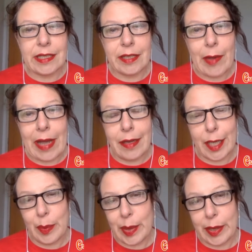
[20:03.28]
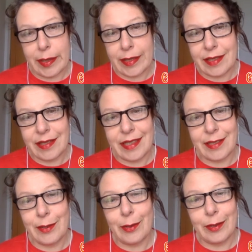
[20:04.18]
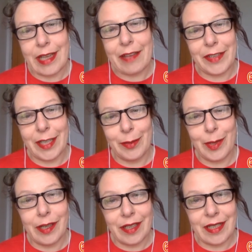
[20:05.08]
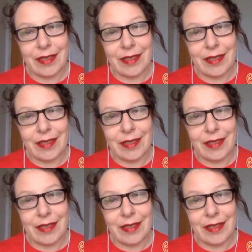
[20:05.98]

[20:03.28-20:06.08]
it to act like a bird is not ever going to work.